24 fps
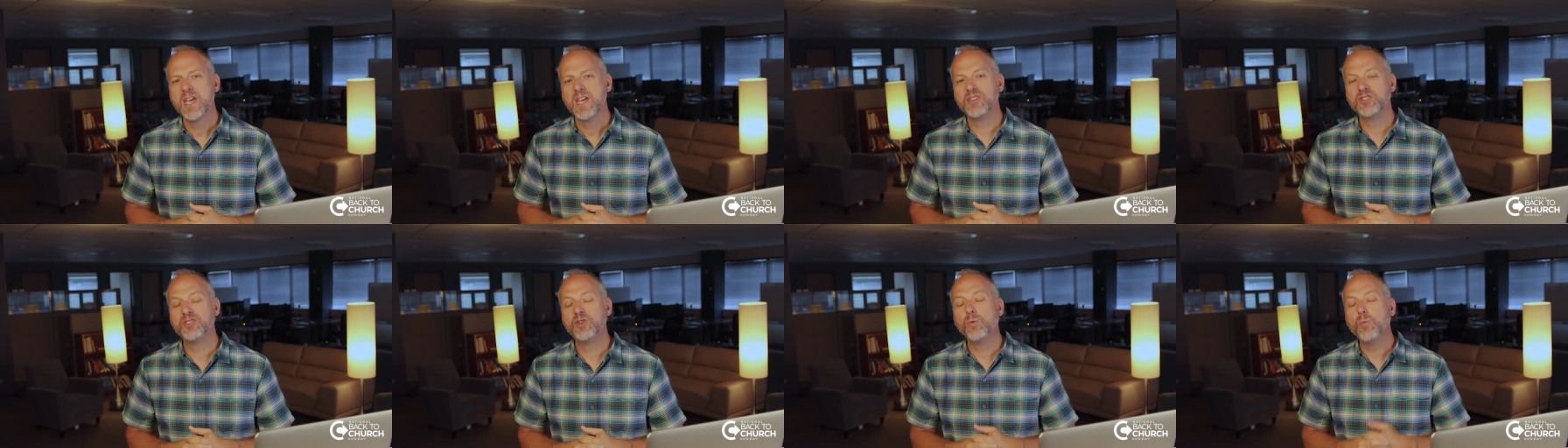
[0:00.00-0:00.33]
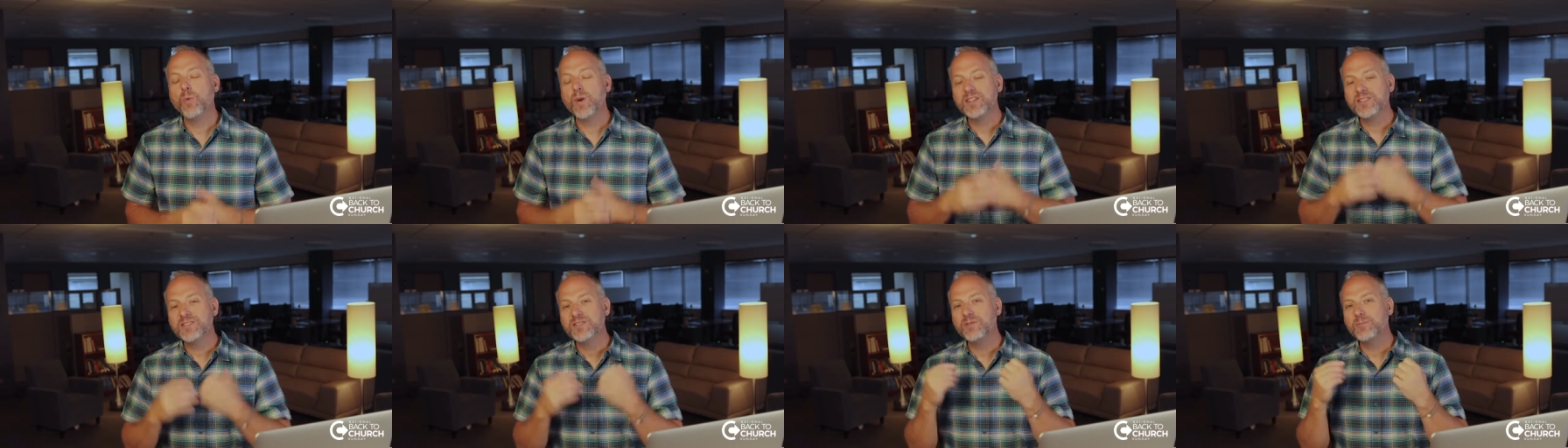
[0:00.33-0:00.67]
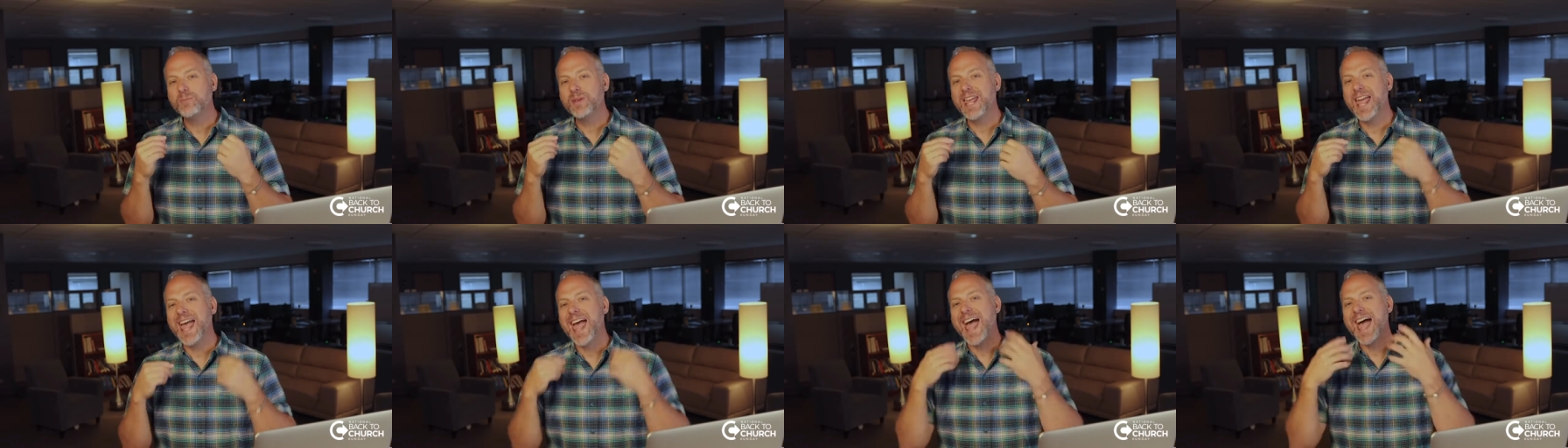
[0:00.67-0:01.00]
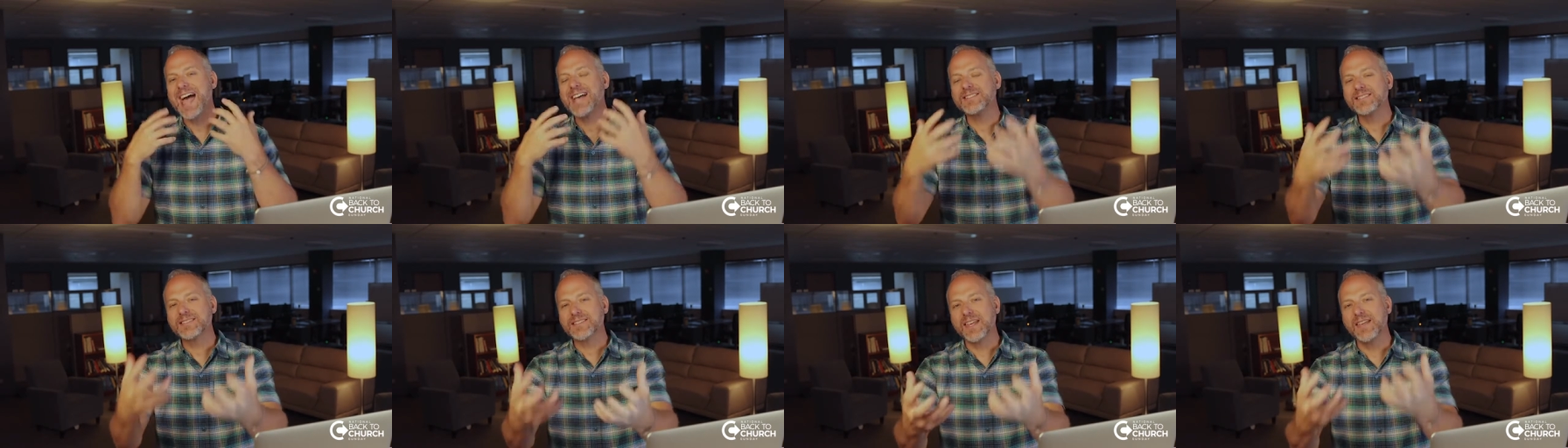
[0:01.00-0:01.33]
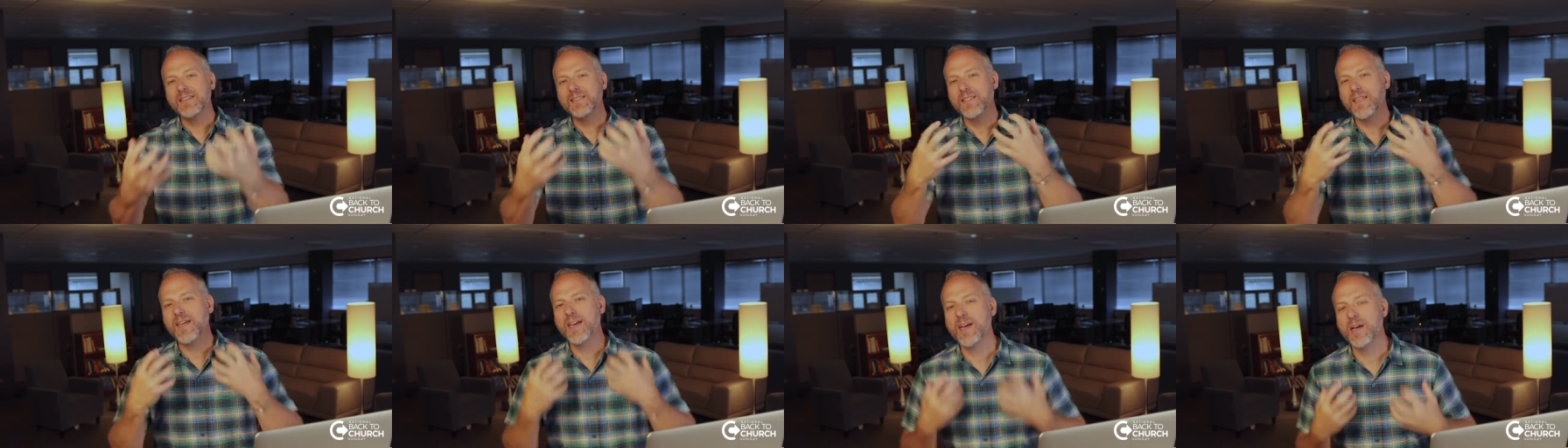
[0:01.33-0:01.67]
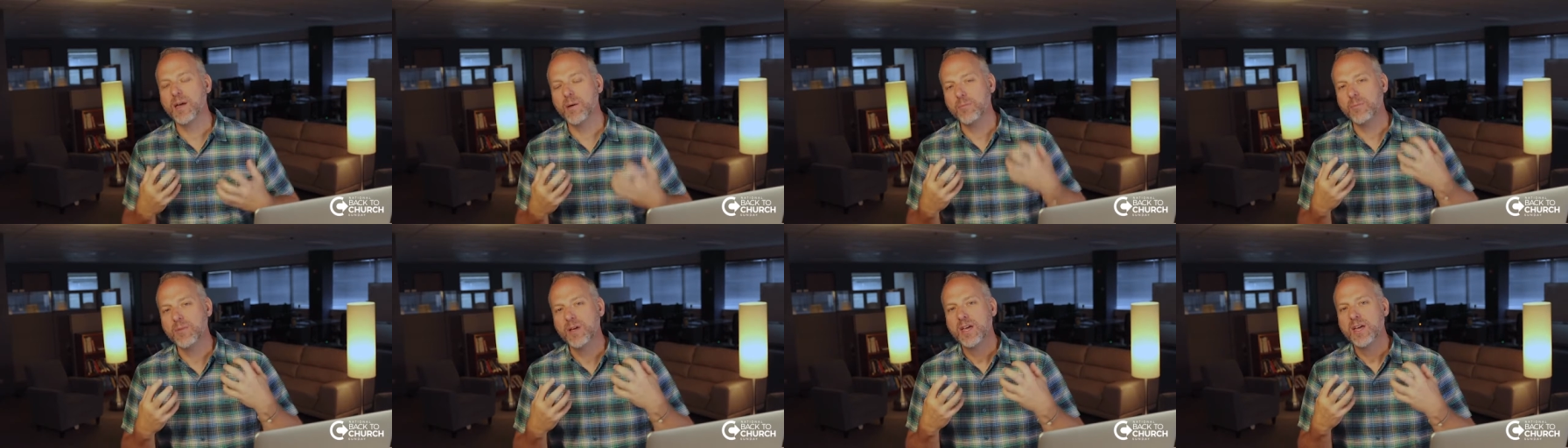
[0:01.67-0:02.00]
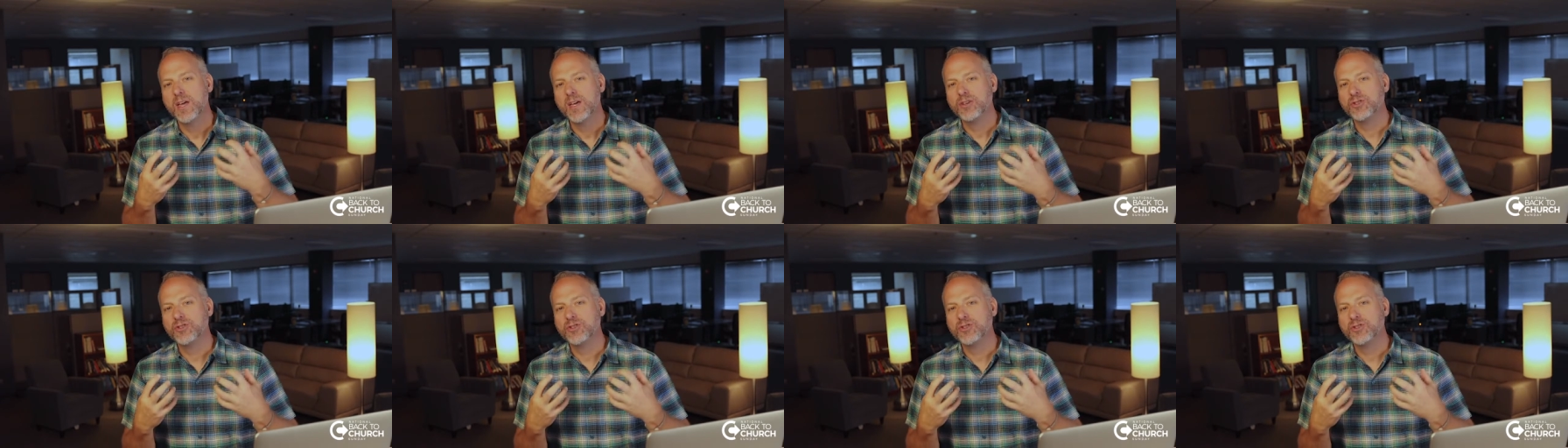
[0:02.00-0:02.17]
is you want to be asking them